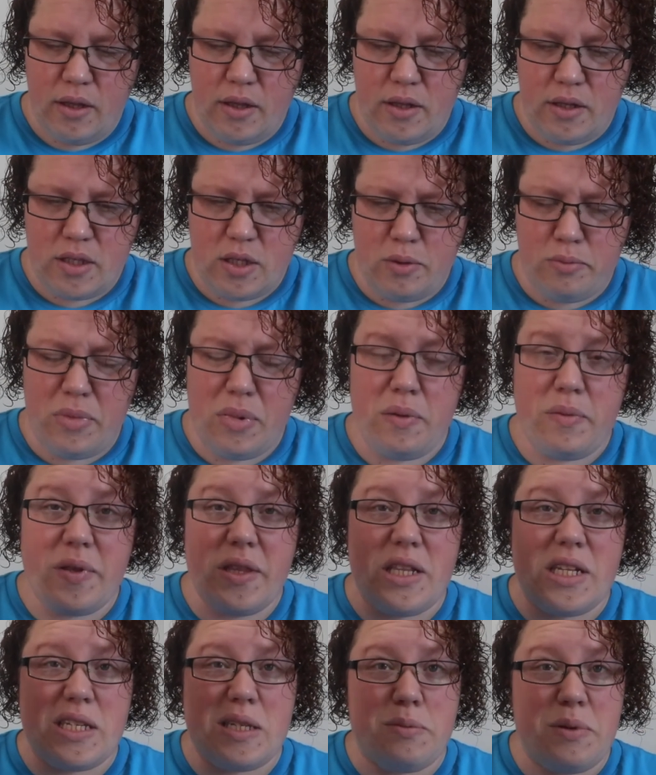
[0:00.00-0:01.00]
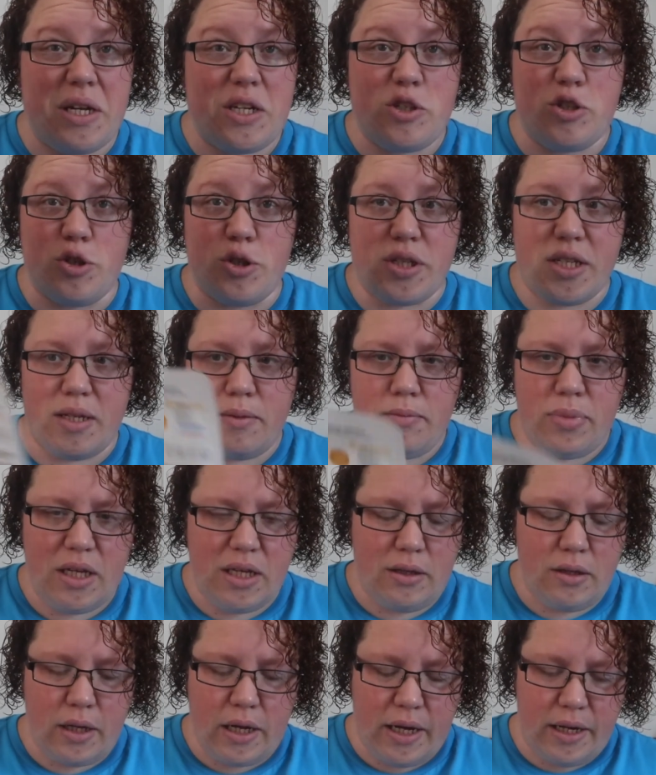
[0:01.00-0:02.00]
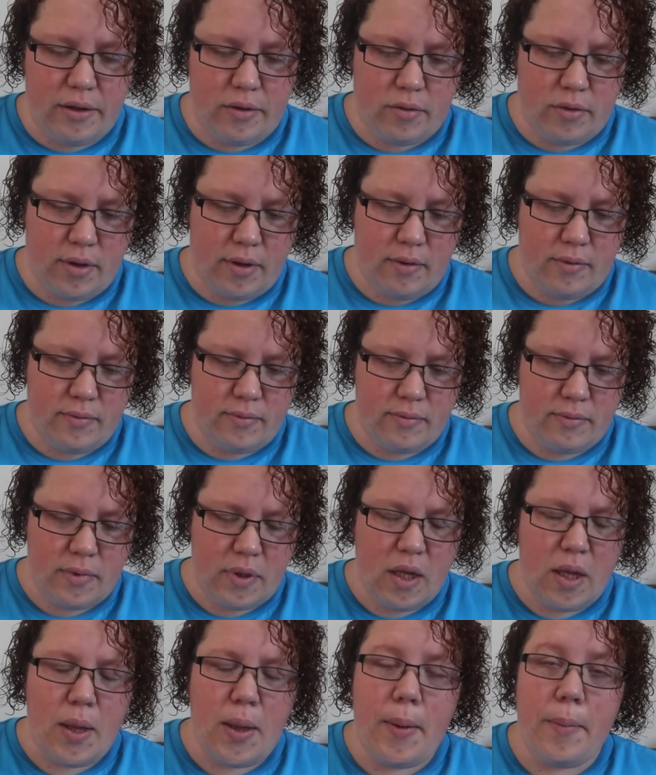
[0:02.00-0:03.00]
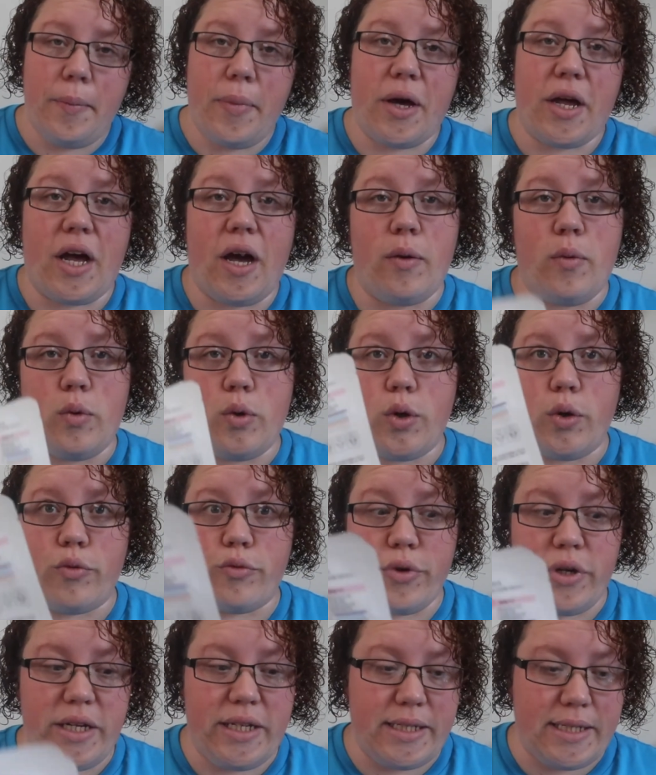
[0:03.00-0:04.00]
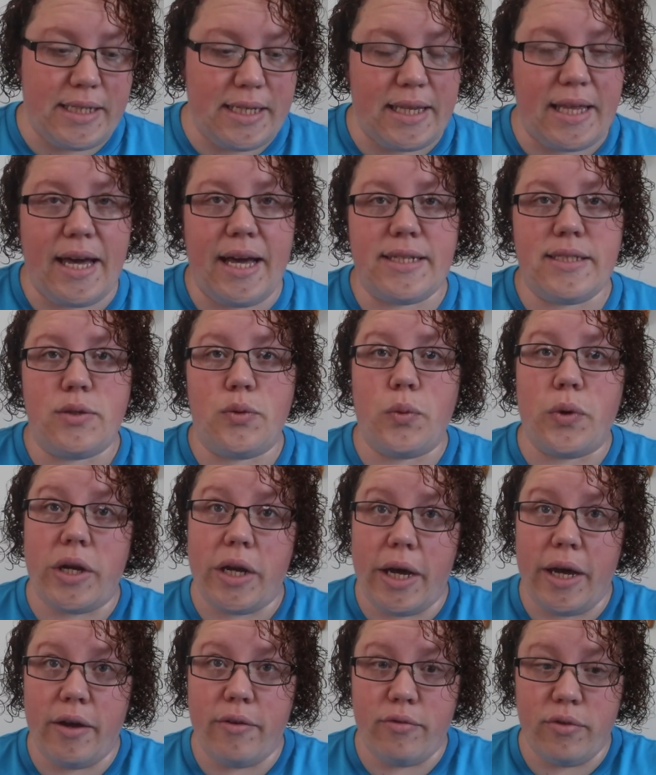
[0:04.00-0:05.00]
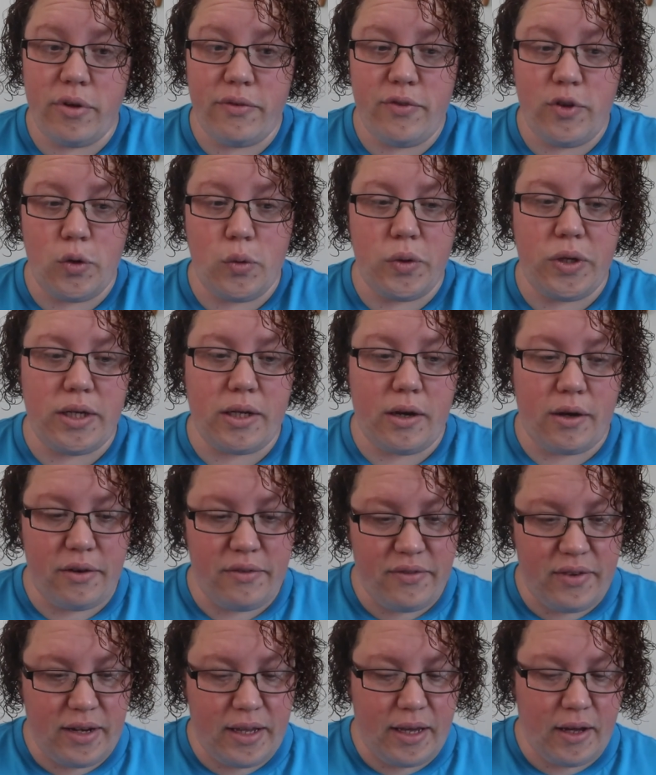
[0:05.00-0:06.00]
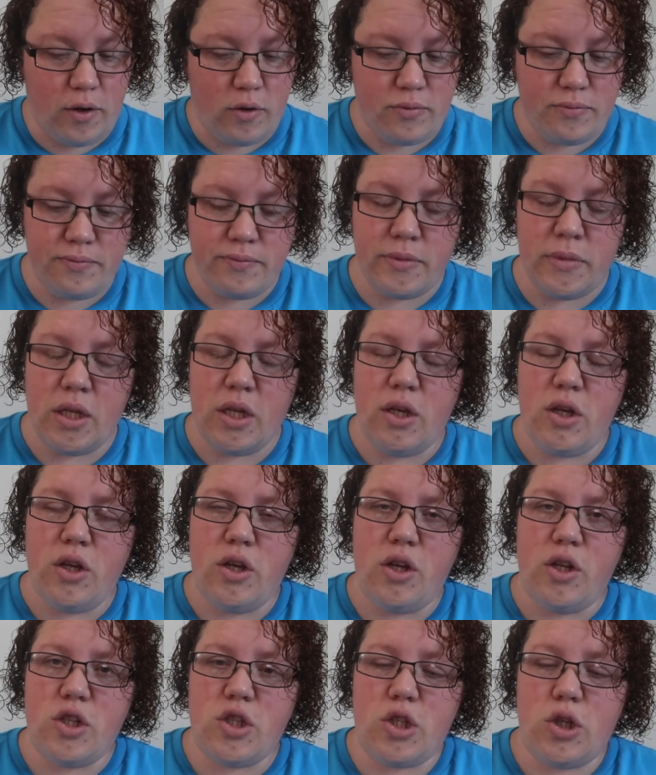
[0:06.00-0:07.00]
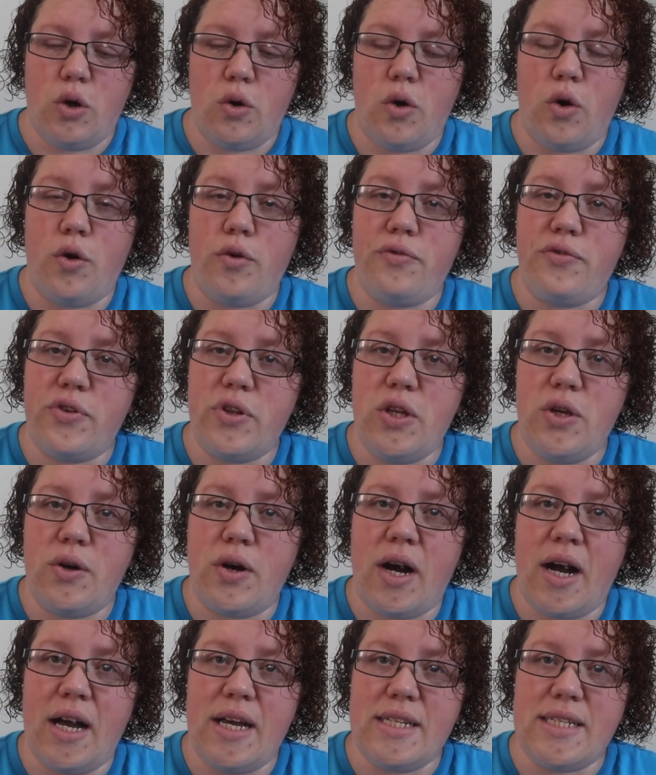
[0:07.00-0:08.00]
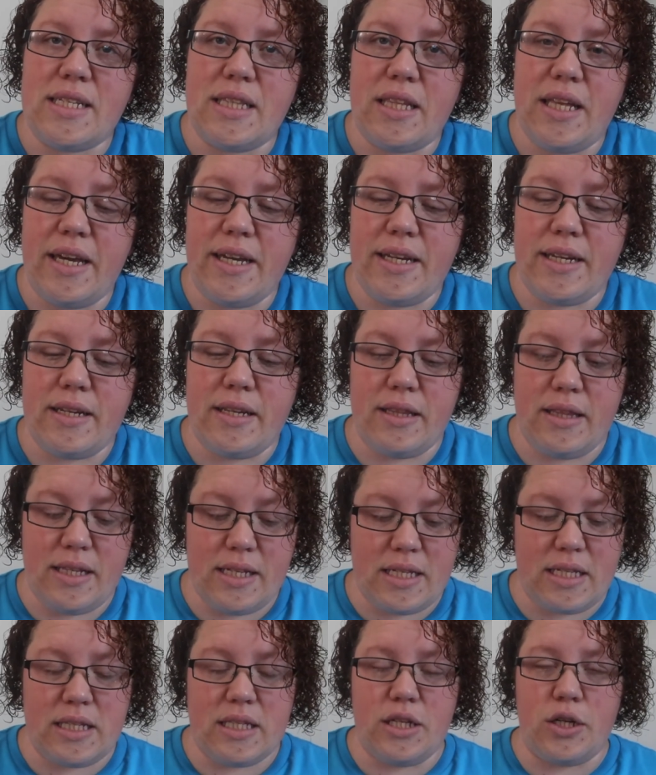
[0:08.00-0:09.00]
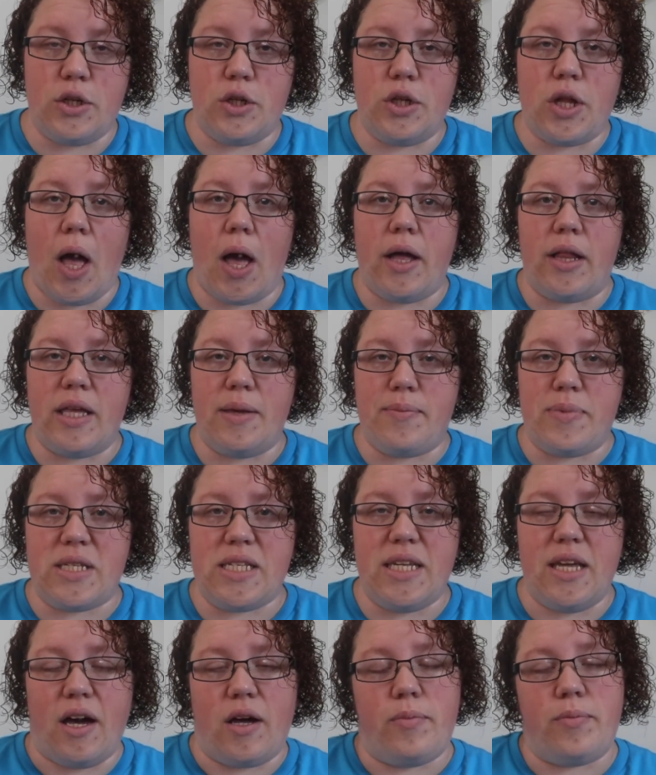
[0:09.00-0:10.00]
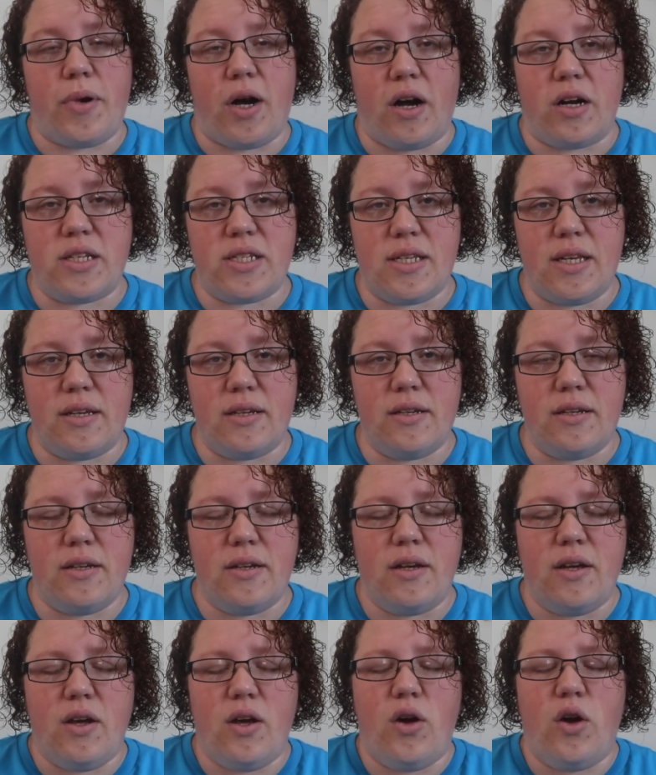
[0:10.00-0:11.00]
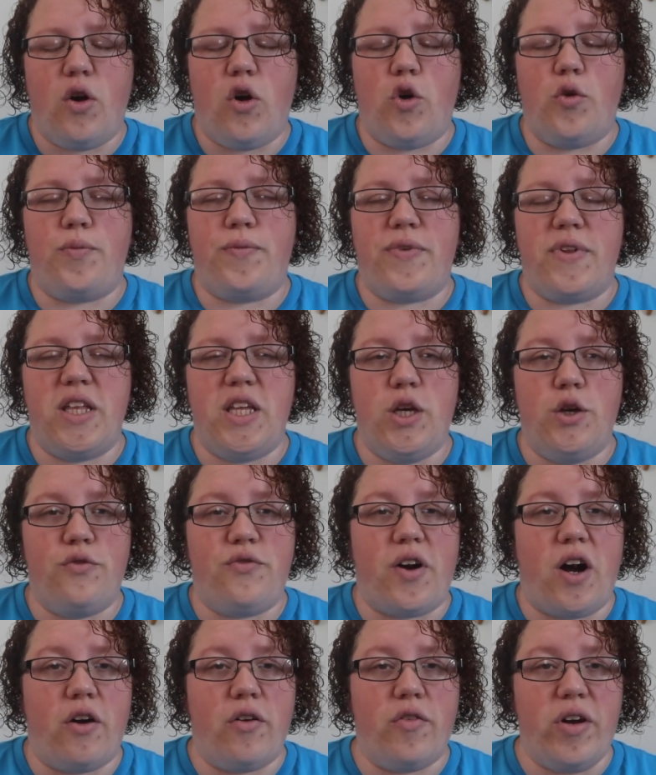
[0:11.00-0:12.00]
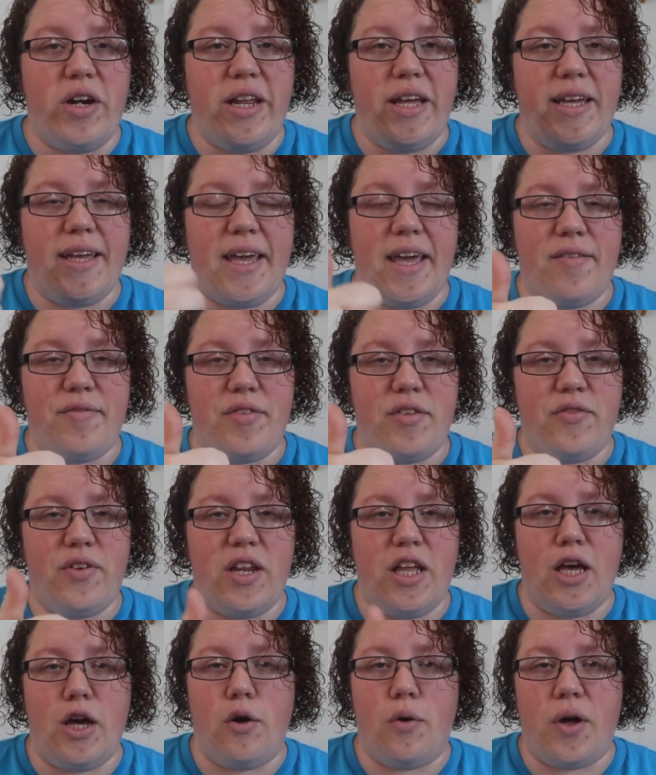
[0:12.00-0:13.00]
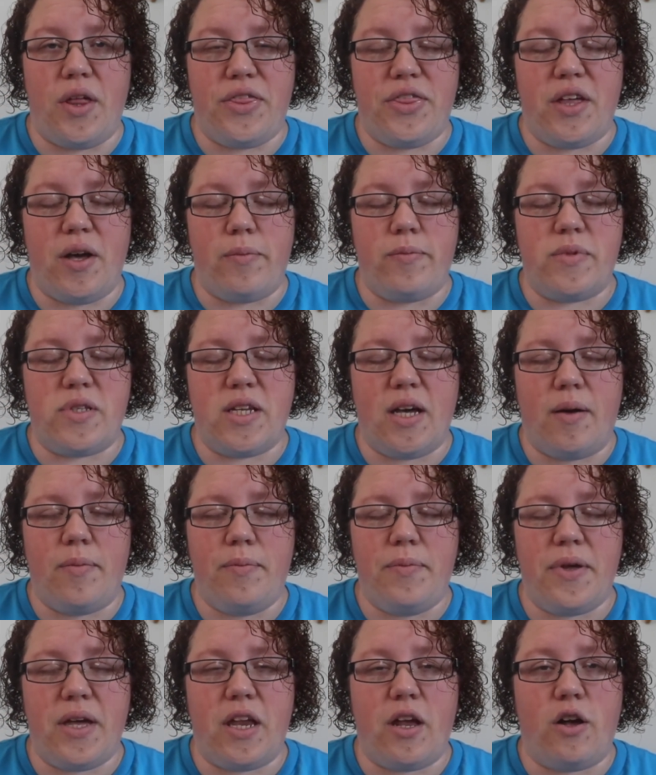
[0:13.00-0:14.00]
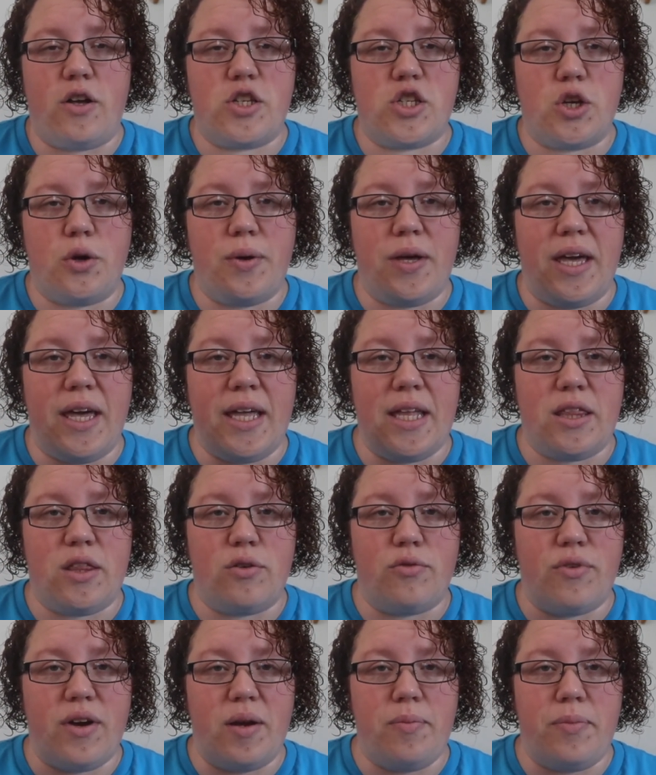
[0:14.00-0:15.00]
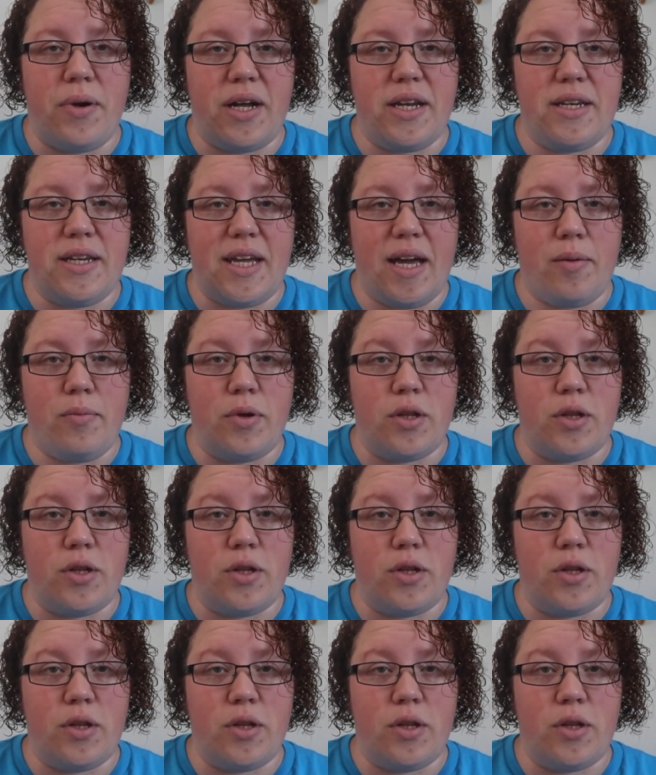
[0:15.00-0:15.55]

So maybe this makes your skin peel, I don't know. But I will read into that when I review it on a video. So hopefully you guys liked this little Ipsy unboxing. Hopefully you've already gave the video a thumbs up, and also hit the red button down